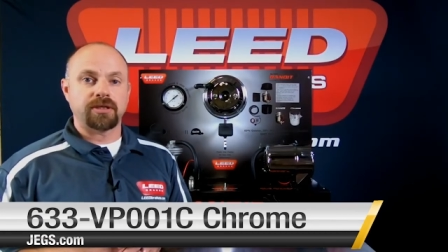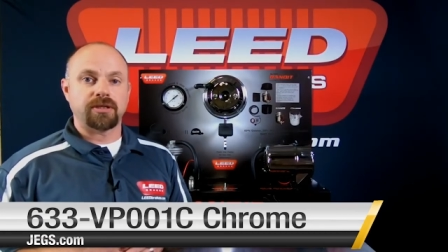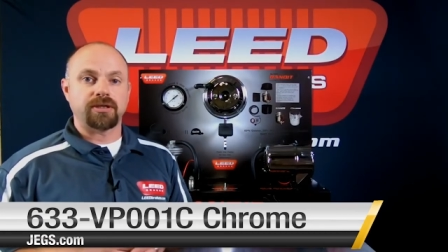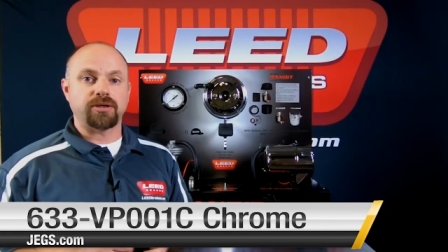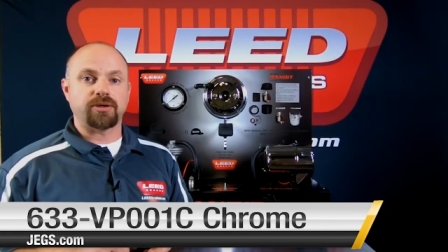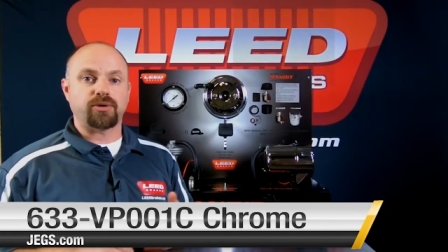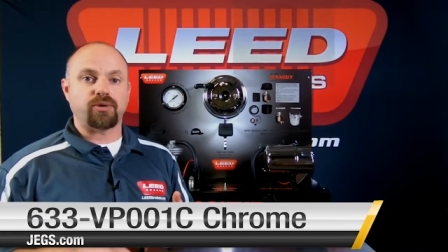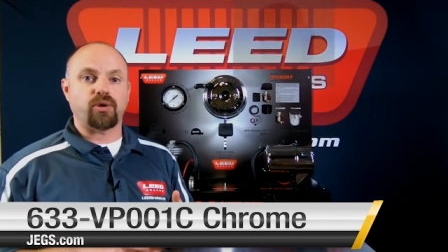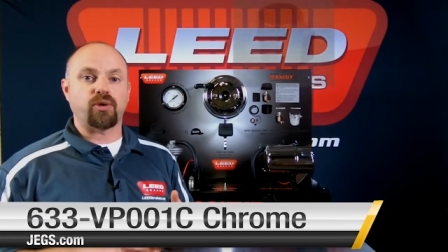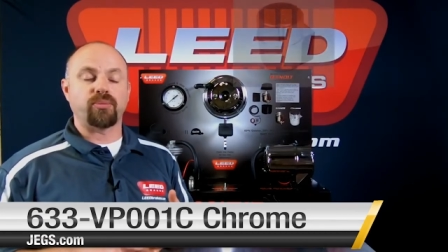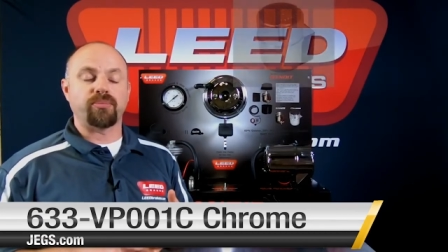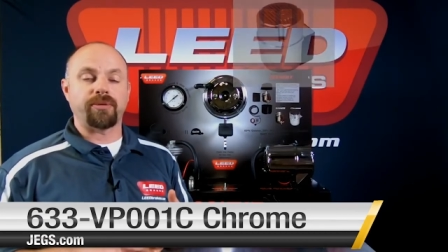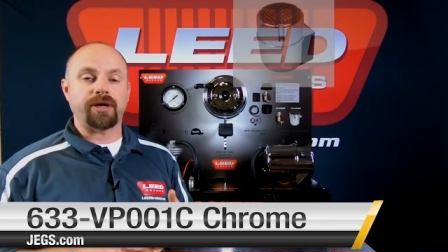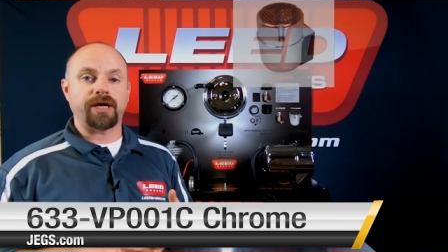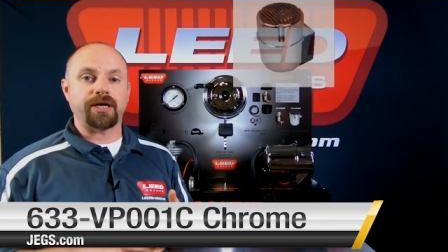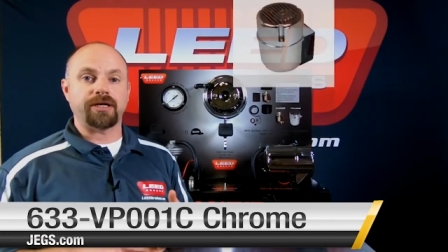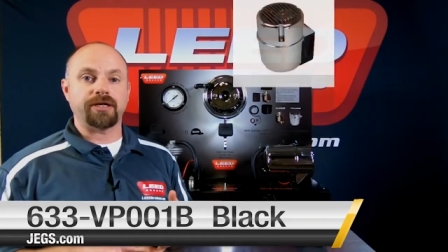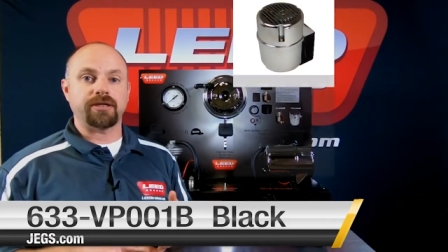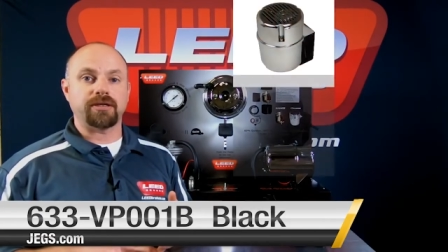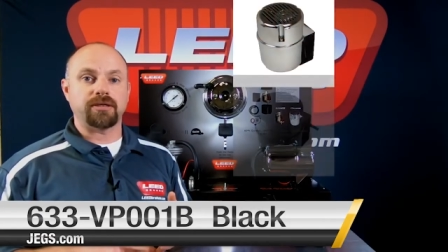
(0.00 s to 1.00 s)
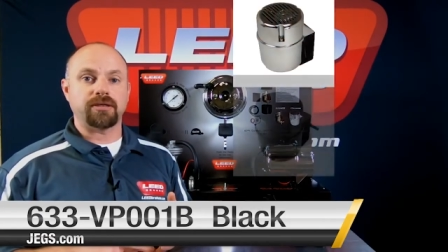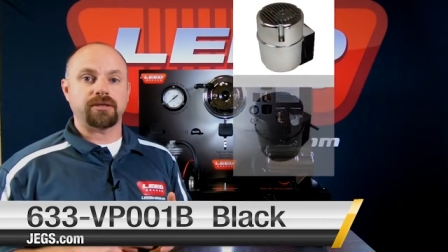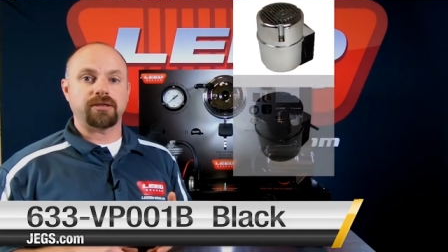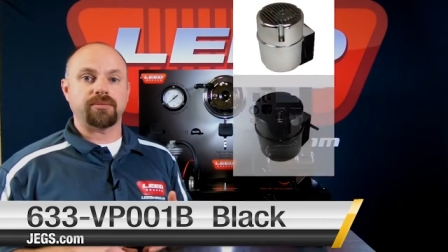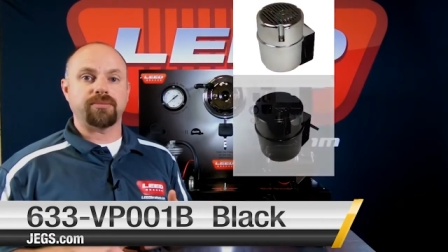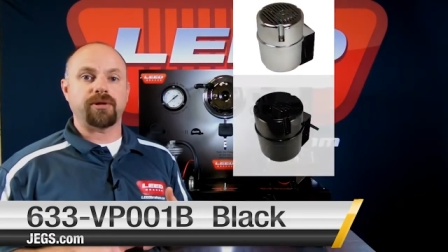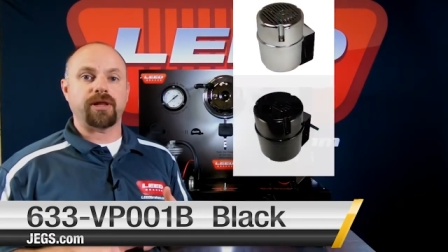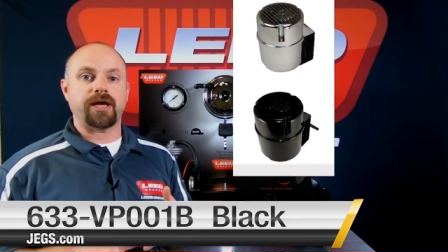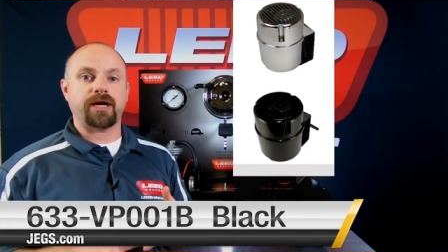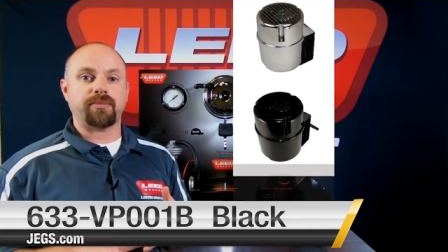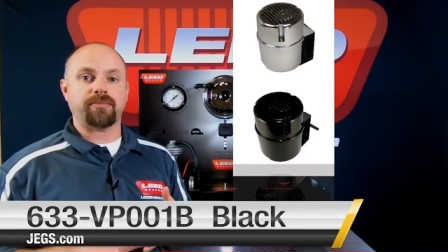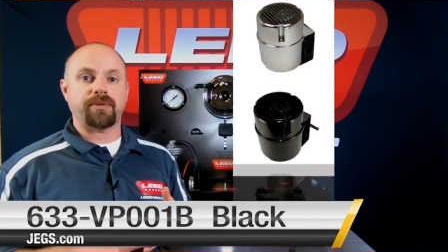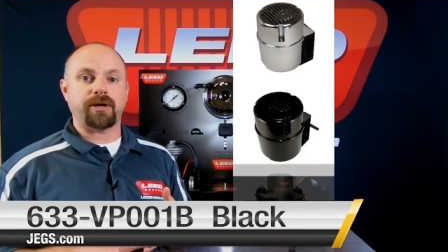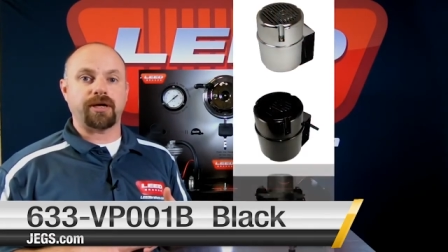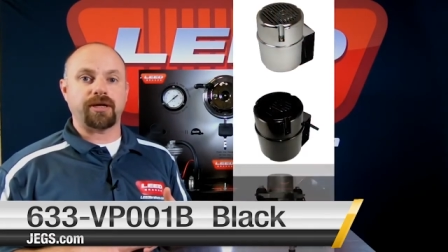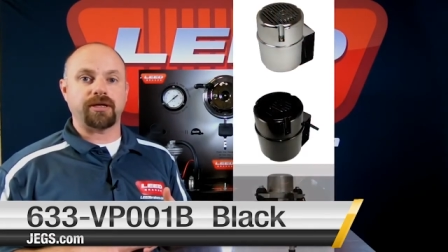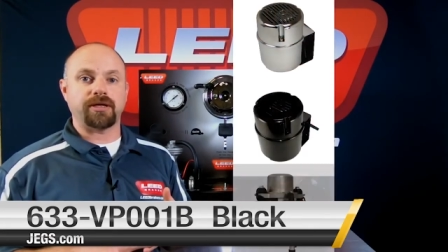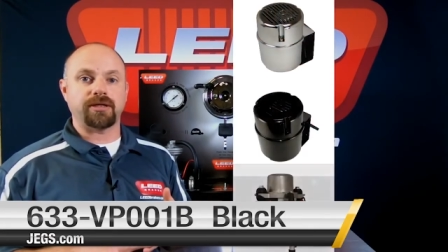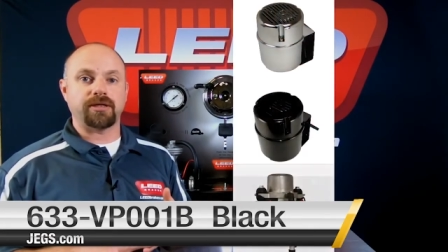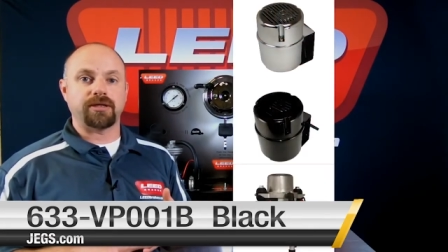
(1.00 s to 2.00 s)
the Chrome Bandit, the Black
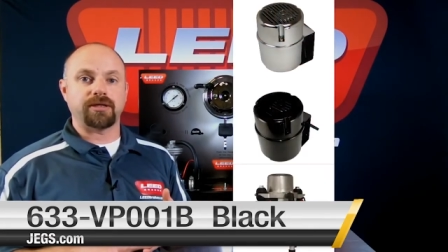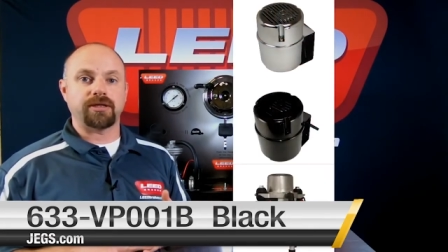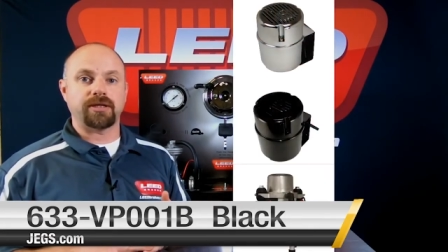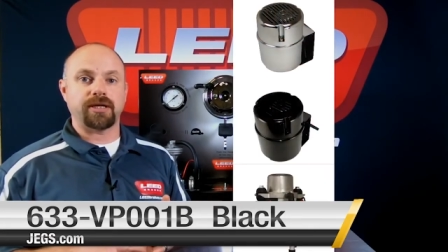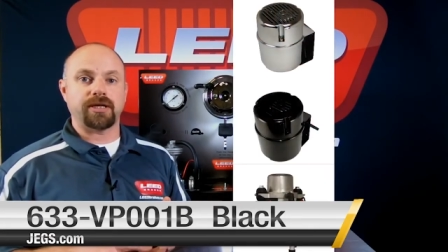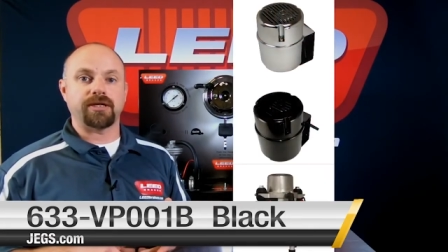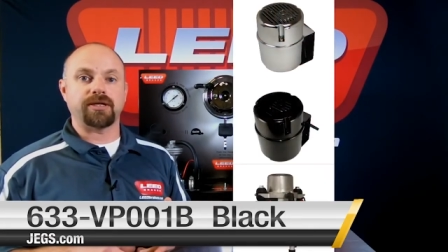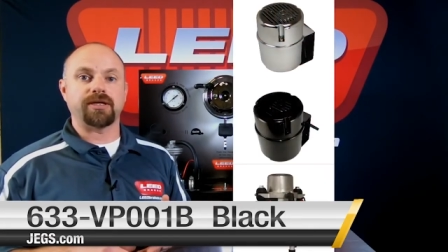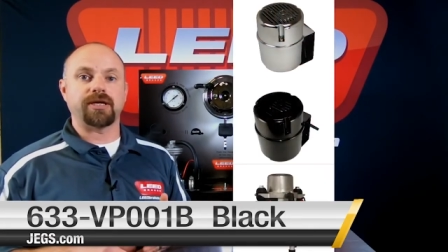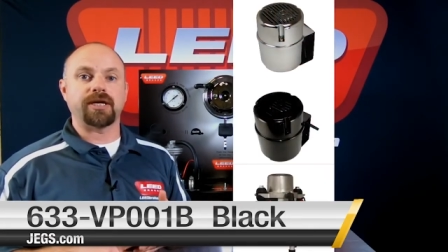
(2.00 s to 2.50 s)
Bandit, and the